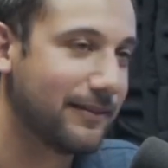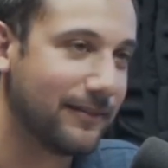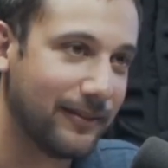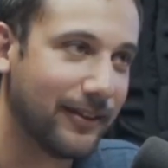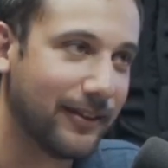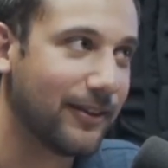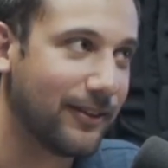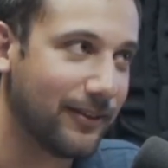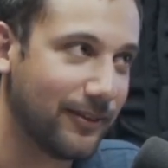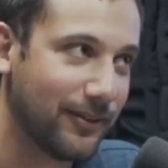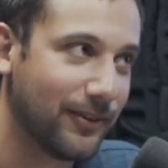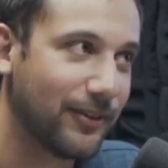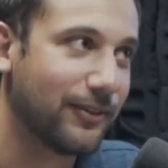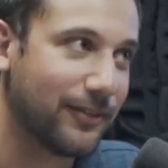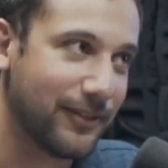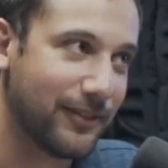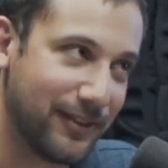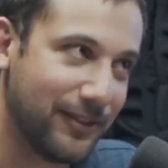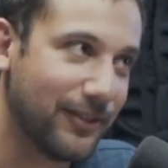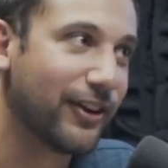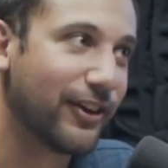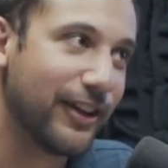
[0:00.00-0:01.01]
you're
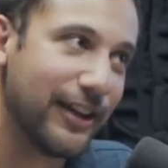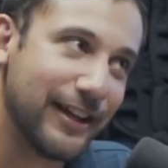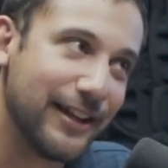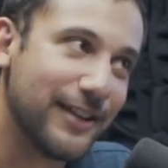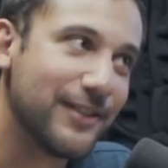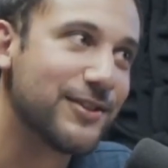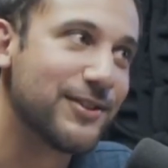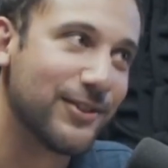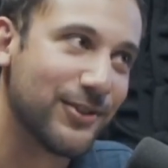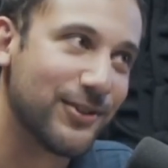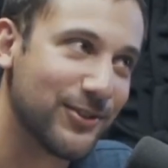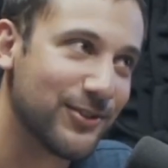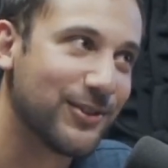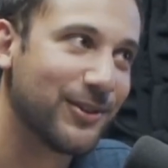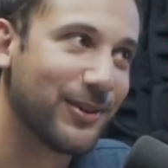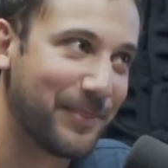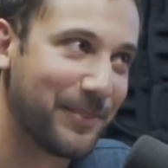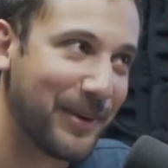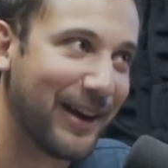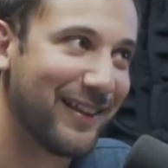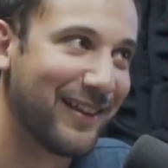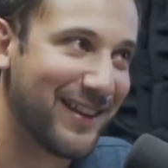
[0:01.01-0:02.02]
going to need surgery to
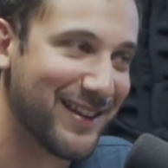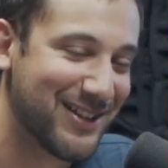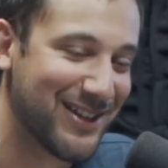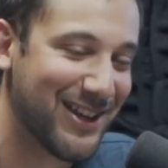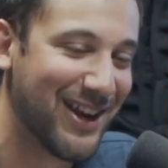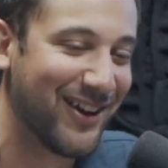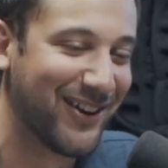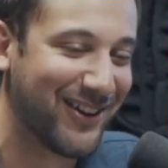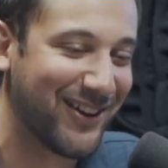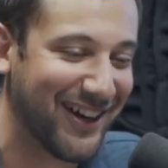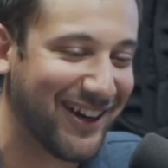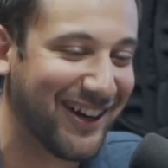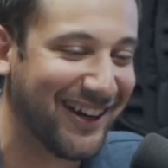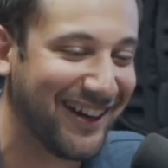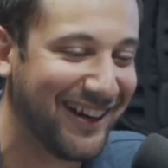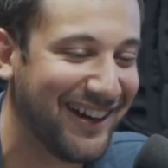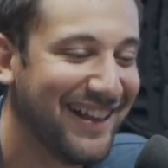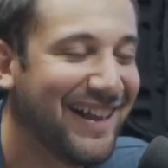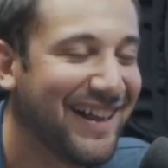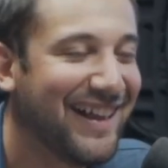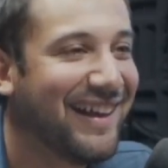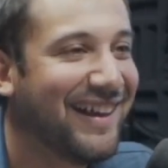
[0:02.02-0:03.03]
repair this
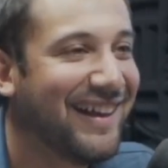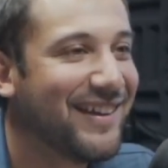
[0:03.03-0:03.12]
joker.